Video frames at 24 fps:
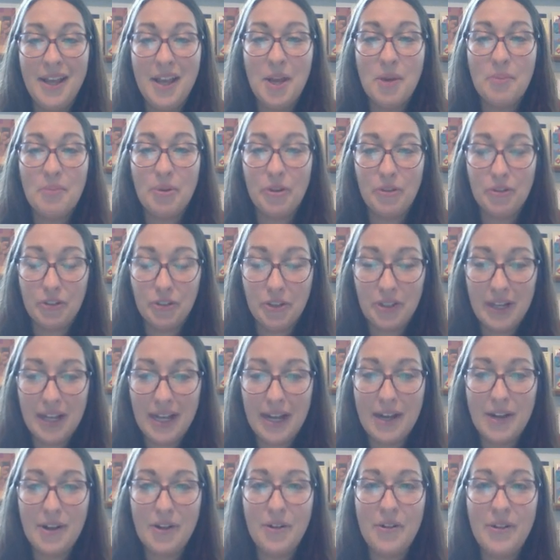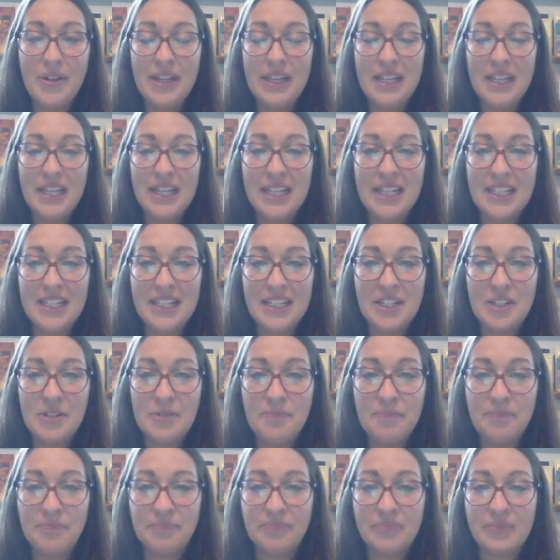But for now,
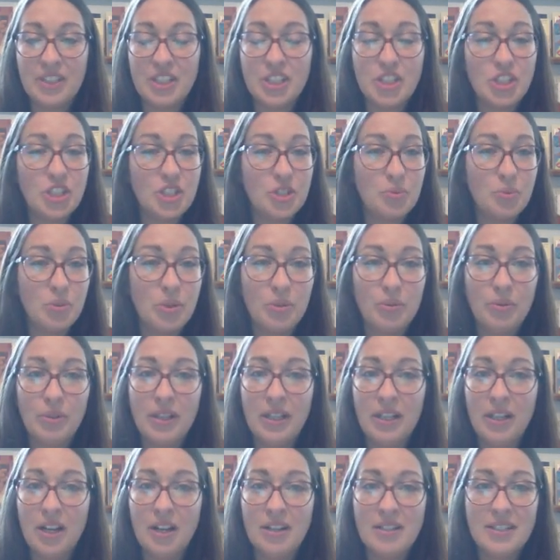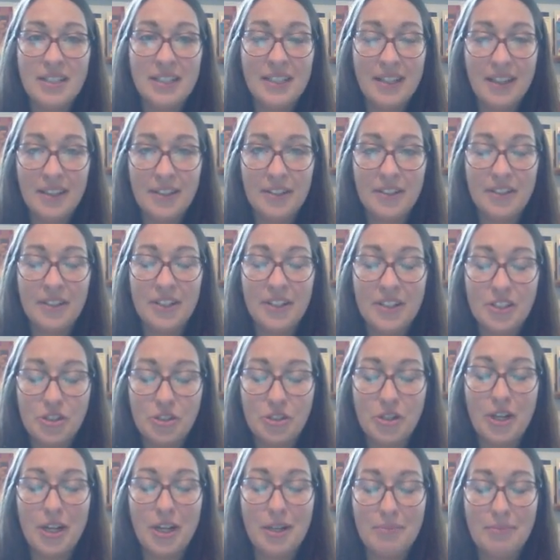let's just work really hard together and
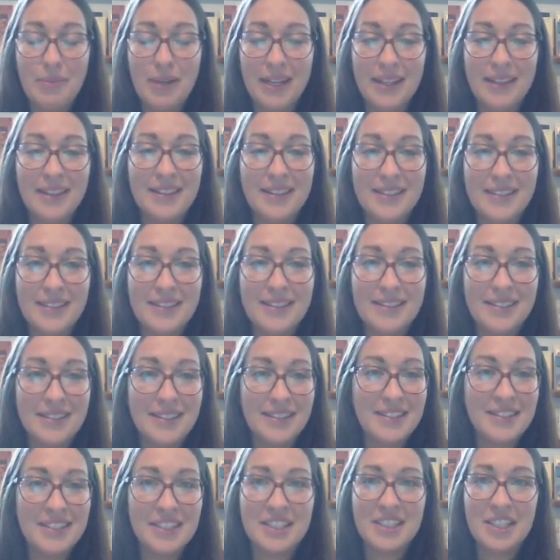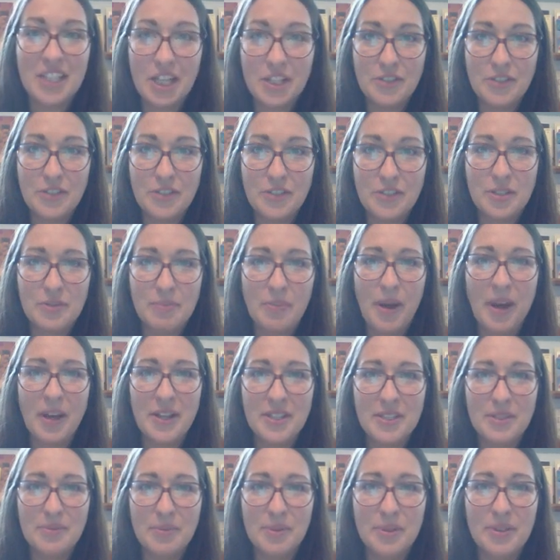try and make this as successful as
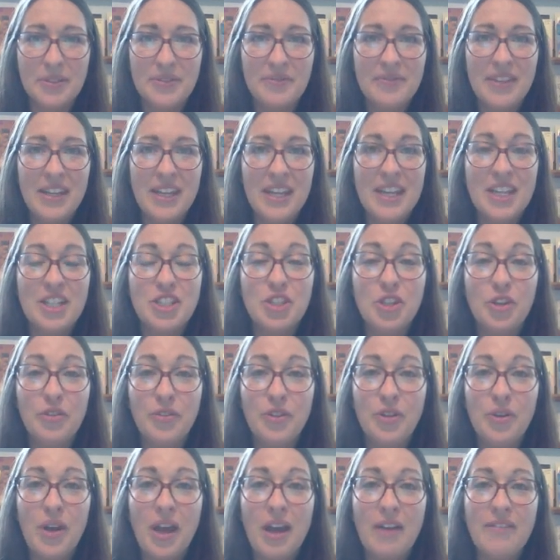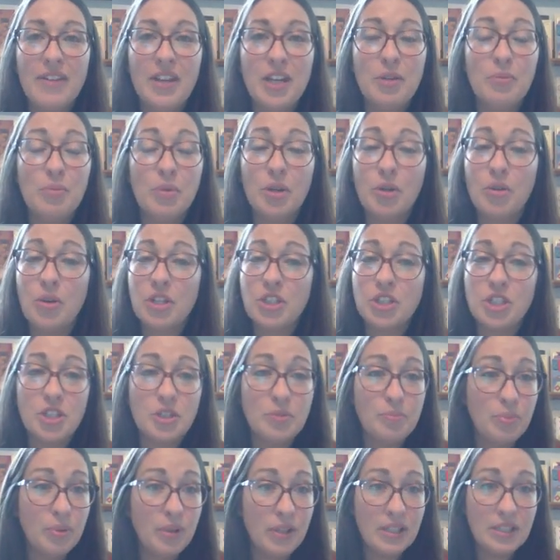possible. So if you have any more questions,
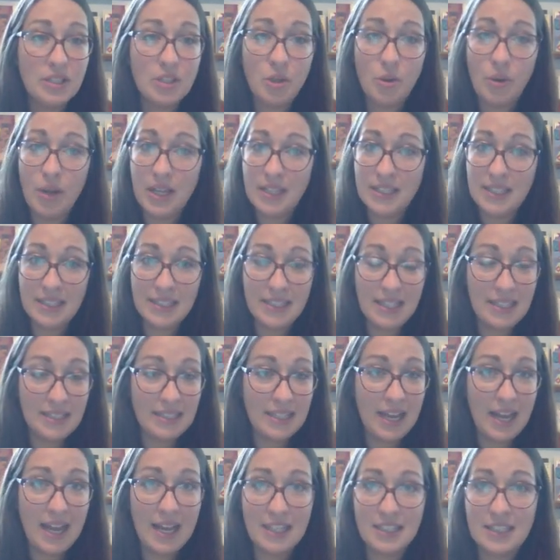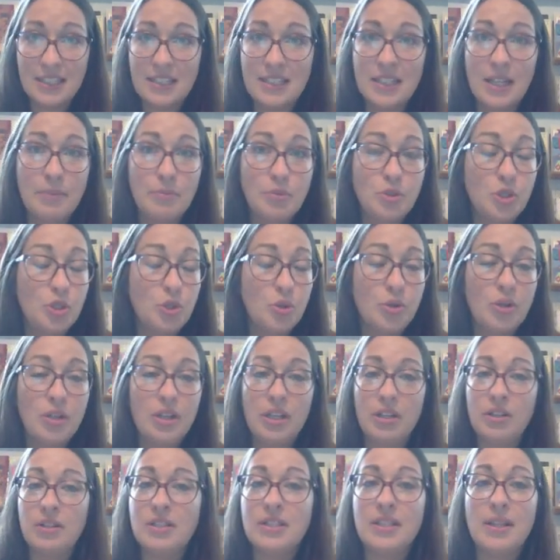please don't hesitate to ask, because I'm sure
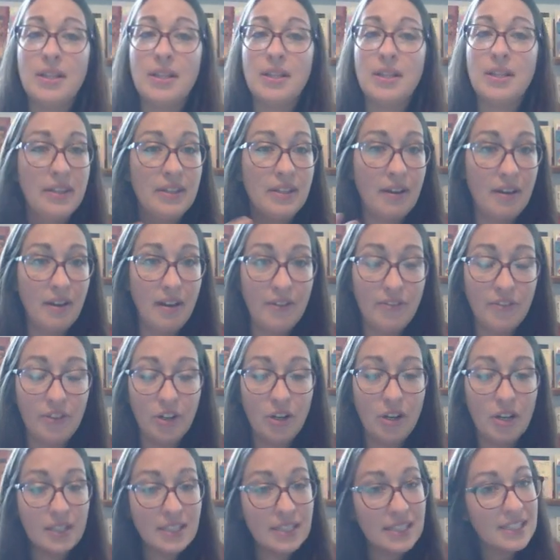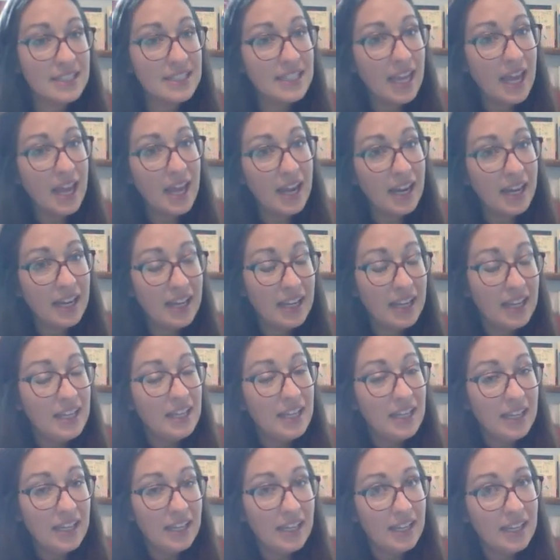there is something that I forgot to say,
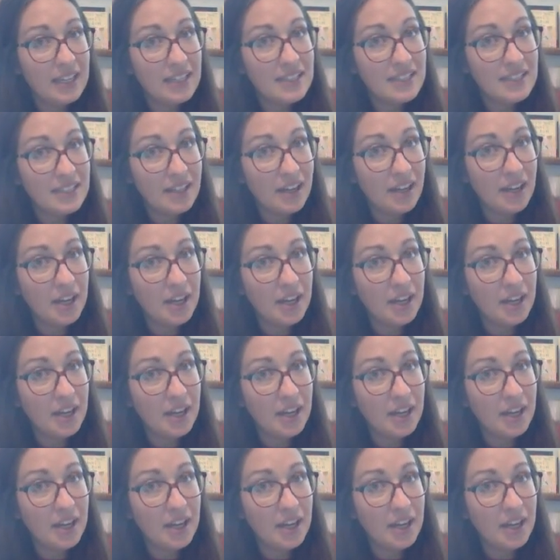and